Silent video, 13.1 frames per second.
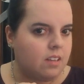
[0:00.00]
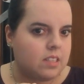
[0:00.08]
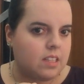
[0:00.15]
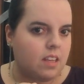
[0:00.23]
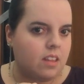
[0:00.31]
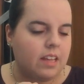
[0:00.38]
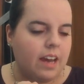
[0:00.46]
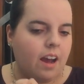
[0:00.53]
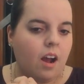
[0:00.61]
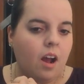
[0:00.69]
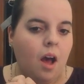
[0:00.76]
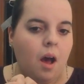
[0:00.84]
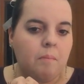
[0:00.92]
else in
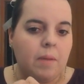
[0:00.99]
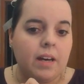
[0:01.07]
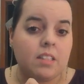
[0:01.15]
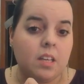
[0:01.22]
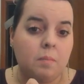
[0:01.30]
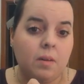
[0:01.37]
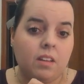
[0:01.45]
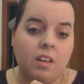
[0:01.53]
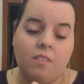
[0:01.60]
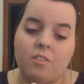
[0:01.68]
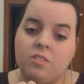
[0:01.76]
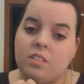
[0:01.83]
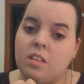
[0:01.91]
there, but typically
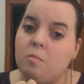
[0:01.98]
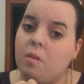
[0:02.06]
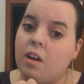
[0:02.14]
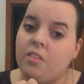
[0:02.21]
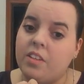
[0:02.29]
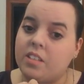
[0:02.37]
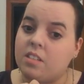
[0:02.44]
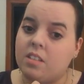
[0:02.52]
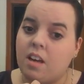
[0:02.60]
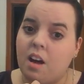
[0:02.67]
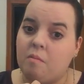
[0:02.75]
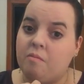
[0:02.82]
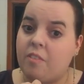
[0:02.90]
if you see one that's
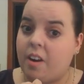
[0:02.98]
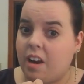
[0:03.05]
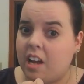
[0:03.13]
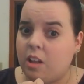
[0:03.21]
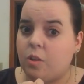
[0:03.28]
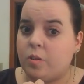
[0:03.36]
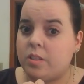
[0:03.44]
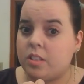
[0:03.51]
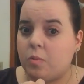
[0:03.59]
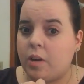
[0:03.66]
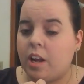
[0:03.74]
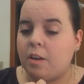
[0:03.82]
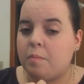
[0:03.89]
um, very close
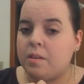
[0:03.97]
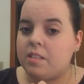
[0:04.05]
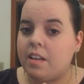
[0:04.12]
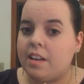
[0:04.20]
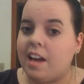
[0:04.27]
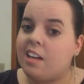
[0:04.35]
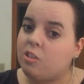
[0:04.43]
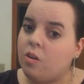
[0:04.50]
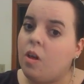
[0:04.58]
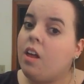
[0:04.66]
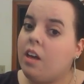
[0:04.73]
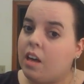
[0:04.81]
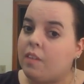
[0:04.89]
to 100% natural,
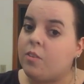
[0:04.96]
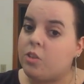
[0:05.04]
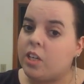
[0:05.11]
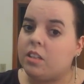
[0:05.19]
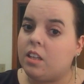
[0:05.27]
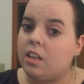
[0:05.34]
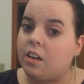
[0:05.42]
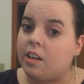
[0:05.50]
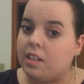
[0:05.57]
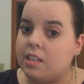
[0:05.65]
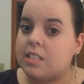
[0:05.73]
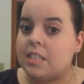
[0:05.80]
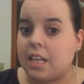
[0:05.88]
if you check the
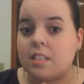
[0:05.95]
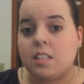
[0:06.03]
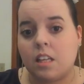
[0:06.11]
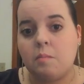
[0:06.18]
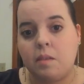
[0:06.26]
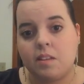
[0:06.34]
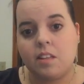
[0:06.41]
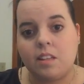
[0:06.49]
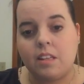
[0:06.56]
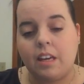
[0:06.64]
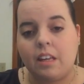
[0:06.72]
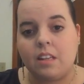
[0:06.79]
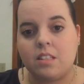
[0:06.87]
ingredients, that's going to be the
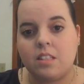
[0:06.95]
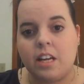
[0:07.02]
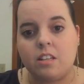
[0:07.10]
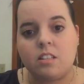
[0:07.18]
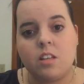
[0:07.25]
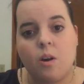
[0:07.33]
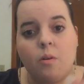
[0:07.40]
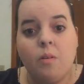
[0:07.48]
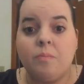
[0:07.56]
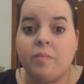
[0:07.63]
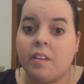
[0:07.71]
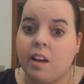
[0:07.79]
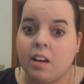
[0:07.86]
thing that's there. So
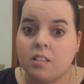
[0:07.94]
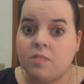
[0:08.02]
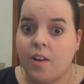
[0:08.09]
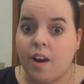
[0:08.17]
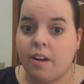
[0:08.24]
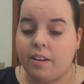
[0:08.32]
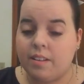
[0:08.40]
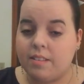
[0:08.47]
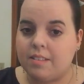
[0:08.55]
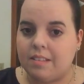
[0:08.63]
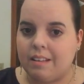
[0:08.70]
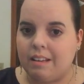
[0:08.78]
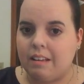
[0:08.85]
as far
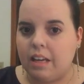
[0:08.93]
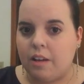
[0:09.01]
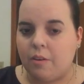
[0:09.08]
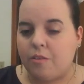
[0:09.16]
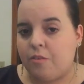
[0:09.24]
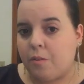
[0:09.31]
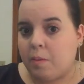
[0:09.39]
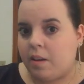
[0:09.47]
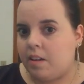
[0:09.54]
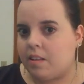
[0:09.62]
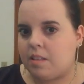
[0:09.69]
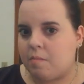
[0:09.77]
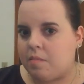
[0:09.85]
as, you know, if you're
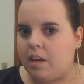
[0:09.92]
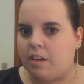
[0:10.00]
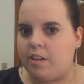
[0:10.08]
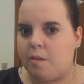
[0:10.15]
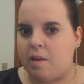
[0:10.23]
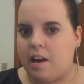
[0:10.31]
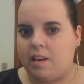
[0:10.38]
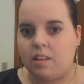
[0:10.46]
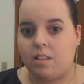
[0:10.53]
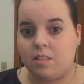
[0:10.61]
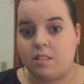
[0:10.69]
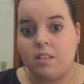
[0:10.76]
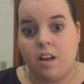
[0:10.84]
putting something on your body
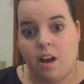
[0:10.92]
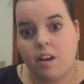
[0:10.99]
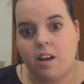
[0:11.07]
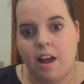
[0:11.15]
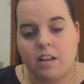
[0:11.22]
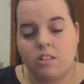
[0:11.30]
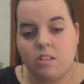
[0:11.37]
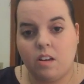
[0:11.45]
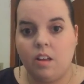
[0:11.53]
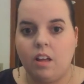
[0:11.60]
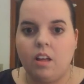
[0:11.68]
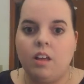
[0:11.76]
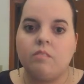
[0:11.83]
that's not natural,
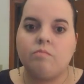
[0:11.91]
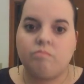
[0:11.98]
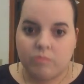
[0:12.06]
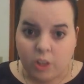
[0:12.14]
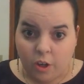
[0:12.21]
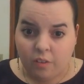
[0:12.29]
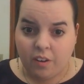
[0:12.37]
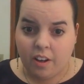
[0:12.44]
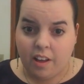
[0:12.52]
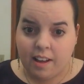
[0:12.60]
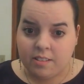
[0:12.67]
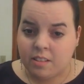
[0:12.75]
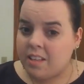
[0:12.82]
tocopherol
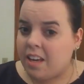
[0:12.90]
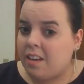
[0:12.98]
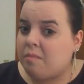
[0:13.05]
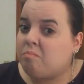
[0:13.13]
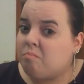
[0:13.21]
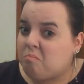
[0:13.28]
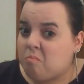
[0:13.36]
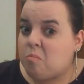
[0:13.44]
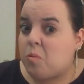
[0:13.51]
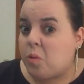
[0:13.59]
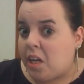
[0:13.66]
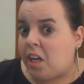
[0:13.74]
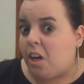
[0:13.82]
acetate,
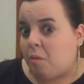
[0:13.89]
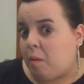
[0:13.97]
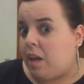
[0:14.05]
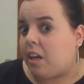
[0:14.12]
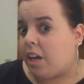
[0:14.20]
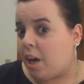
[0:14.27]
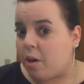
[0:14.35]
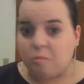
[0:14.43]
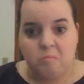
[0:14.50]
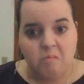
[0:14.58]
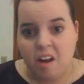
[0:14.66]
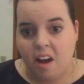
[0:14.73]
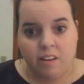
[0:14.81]
pretty good way to go.
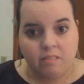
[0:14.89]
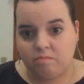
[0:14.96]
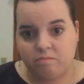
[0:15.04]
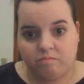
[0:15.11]
Not